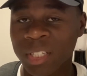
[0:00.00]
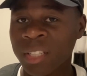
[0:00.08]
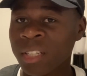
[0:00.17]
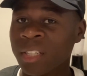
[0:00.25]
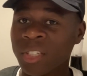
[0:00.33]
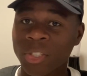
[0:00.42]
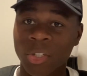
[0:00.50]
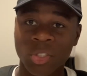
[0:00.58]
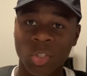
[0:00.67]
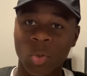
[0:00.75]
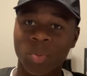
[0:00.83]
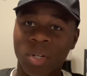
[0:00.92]
And then the church
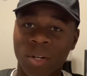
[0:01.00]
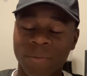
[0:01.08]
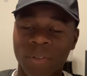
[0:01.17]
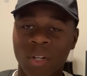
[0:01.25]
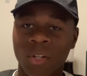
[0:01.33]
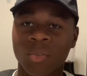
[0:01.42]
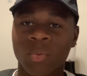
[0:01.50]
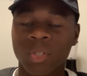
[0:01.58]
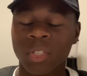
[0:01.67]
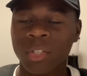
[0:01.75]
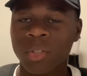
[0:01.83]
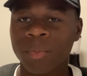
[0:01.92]
group that I found,
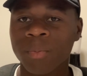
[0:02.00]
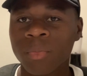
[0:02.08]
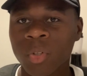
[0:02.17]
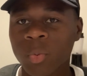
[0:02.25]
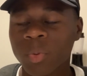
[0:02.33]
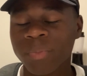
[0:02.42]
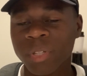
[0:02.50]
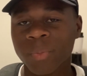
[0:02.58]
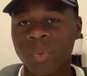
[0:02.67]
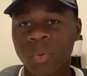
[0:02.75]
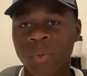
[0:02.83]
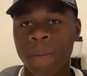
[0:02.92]
really good group of
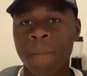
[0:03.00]
people.